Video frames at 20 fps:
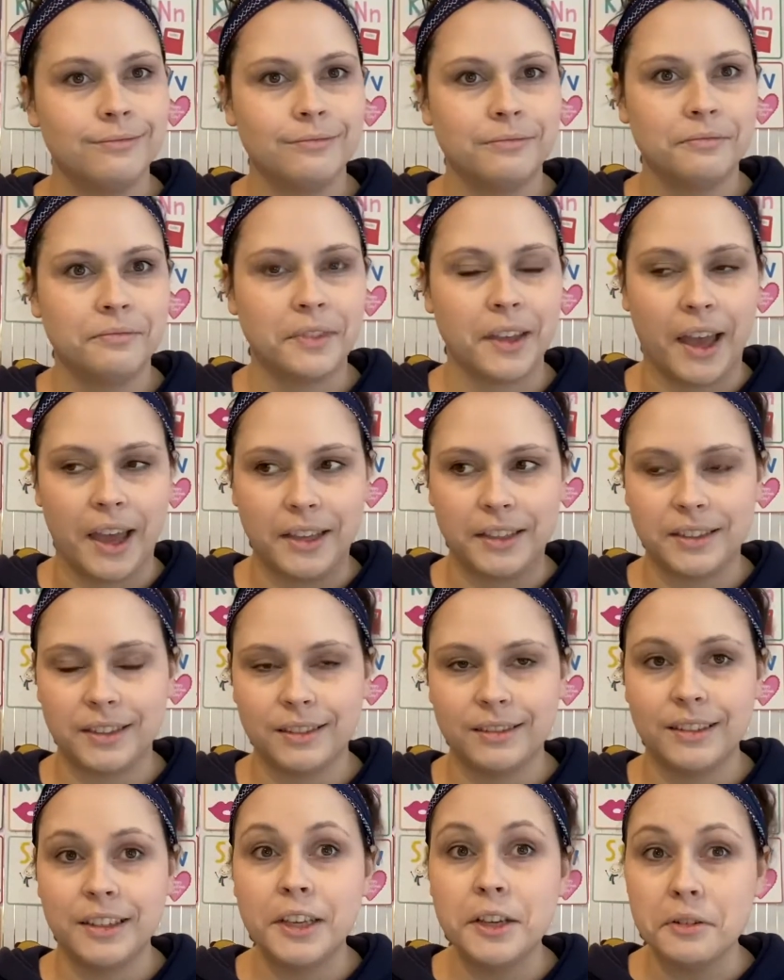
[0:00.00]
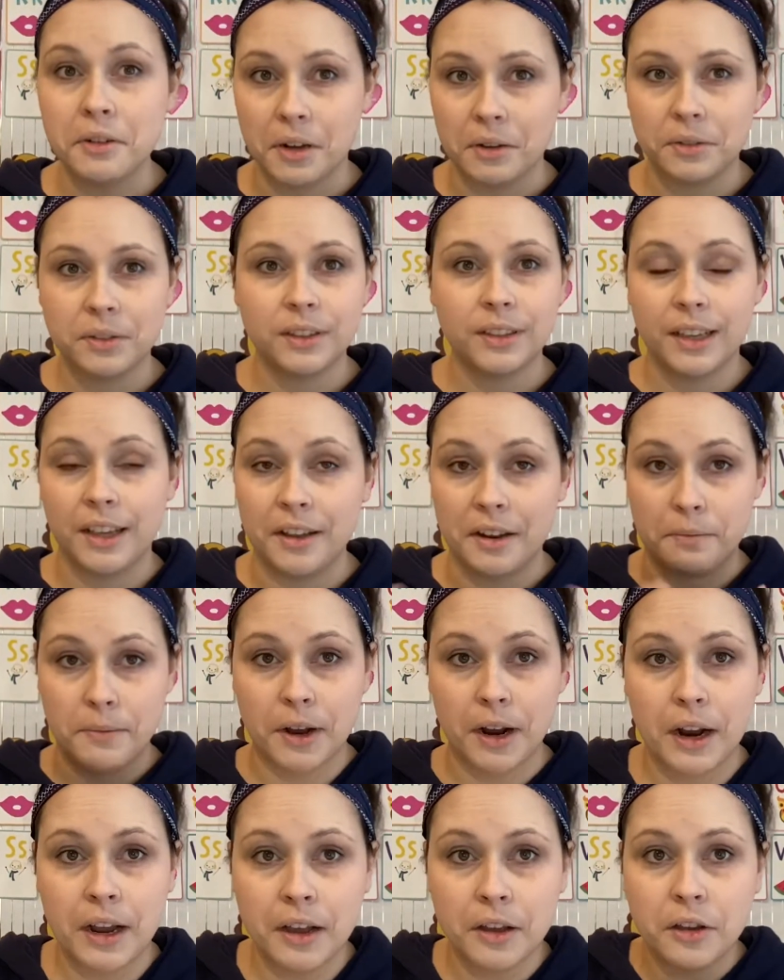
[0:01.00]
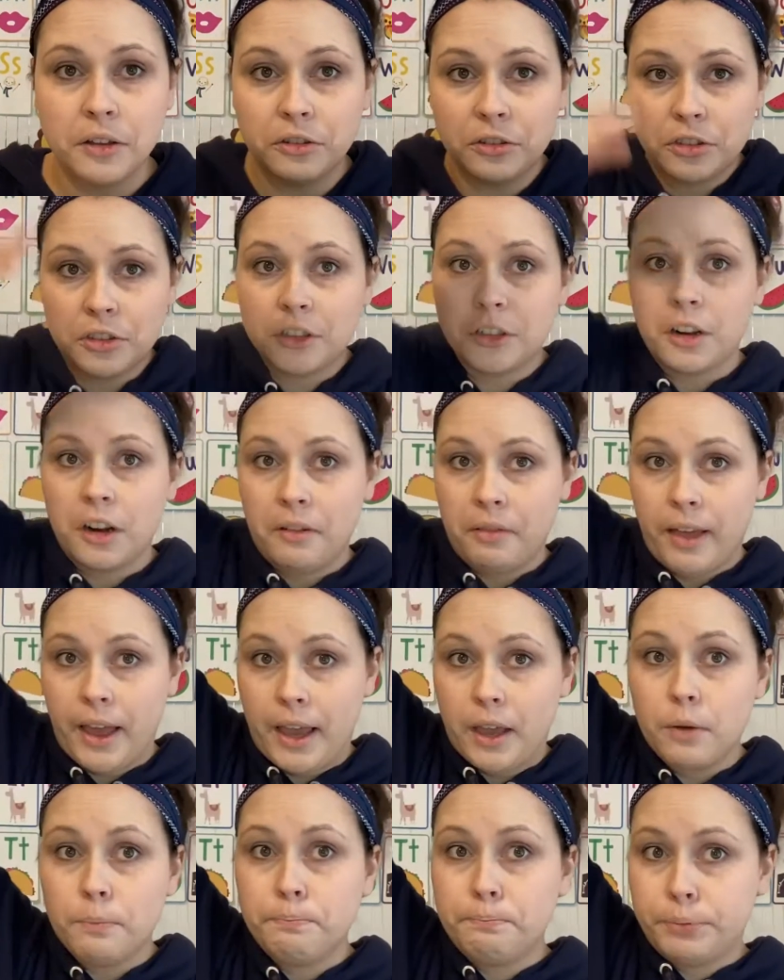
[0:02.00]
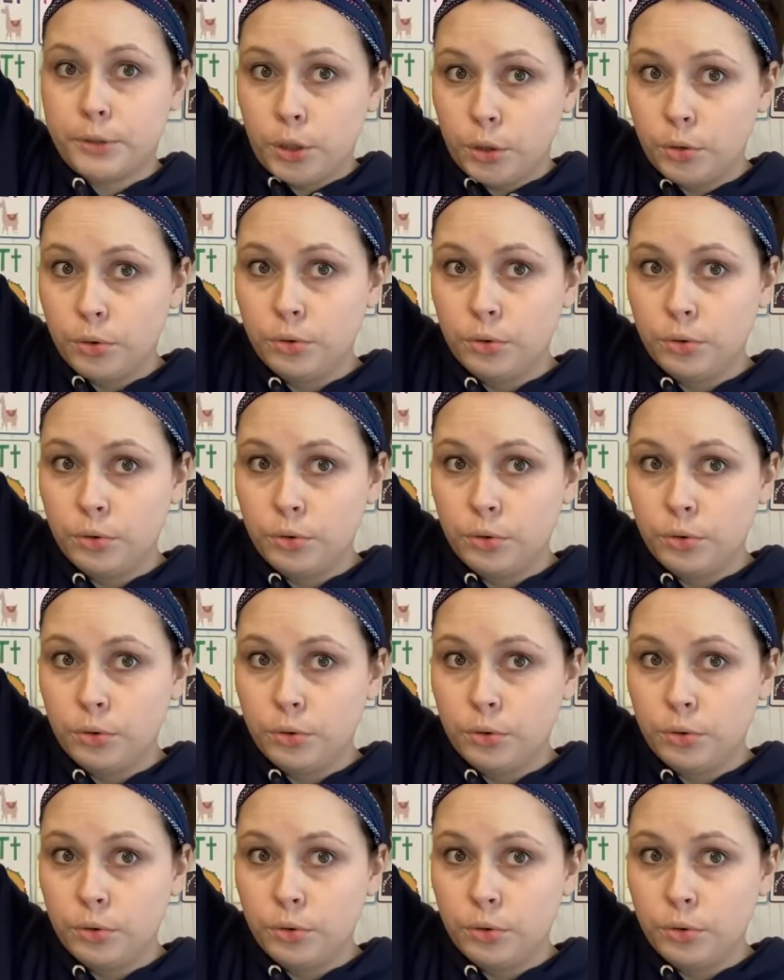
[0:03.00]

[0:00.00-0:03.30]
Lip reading: Guys, heroes in American culture are like, phew,